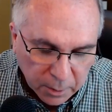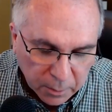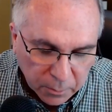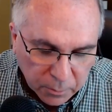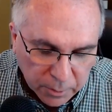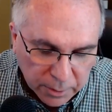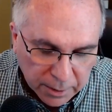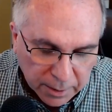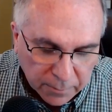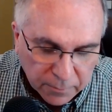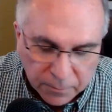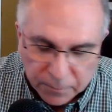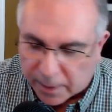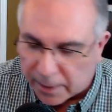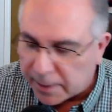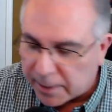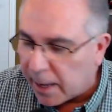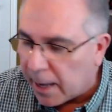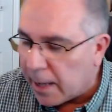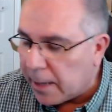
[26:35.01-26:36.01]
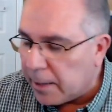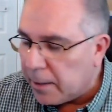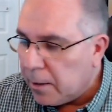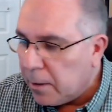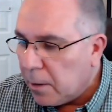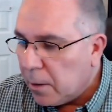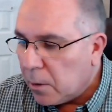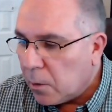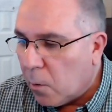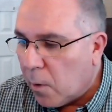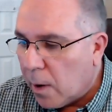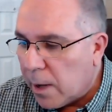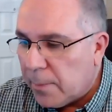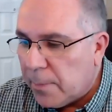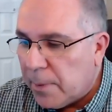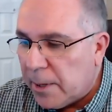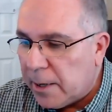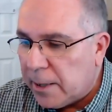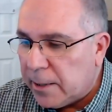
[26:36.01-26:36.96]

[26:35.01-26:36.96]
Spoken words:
we did find out quite a bit